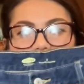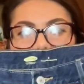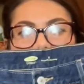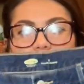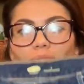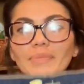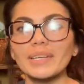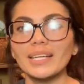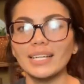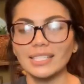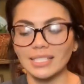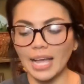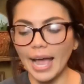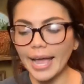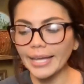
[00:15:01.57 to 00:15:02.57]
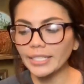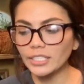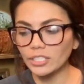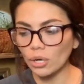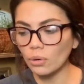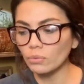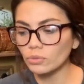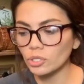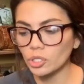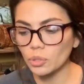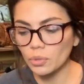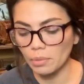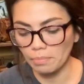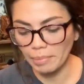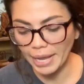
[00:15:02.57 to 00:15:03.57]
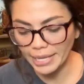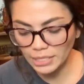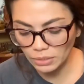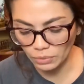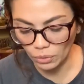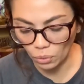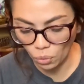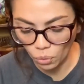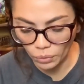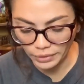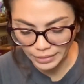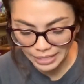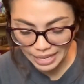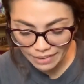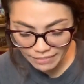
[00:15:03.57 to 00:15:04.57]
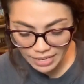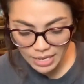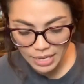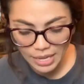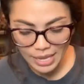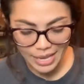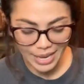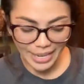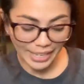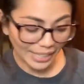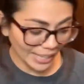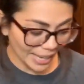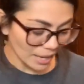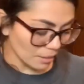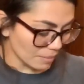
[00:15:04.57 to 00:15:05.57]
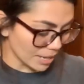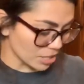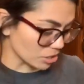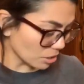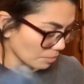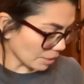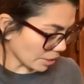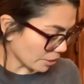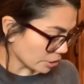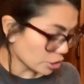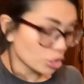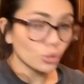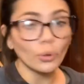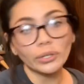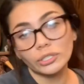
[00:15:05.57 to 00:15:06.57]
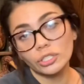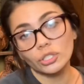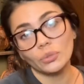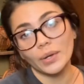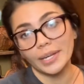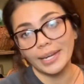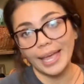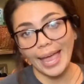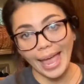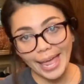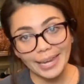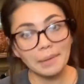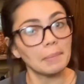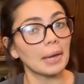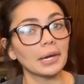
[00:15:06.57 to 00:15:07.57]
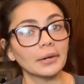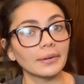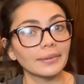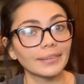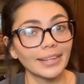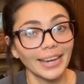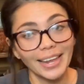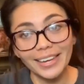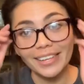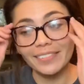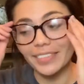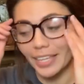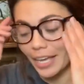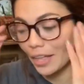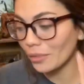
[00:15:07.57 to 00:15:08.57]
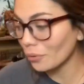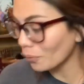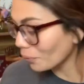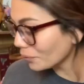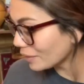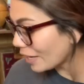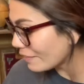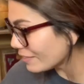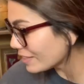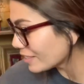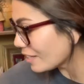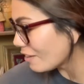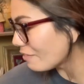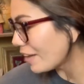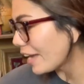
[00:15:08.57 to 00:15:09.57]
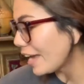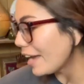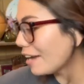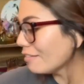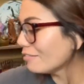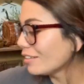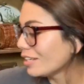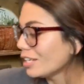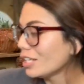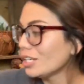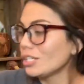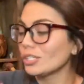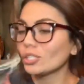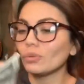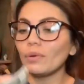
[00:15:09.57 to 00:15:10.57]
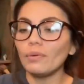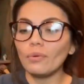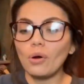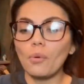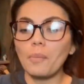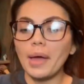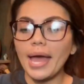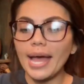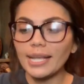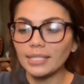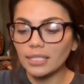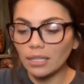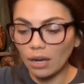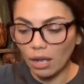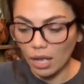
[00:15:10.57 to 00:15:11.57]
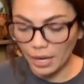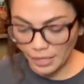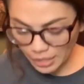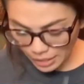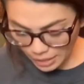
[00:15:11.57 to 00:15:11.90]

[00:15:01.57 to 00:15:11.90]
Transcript: sale because I don't do the best with Old Navy, and I can't imagine a pair of shorts doing any better than any of the other Old Navy stuff I have, so we will pass it on.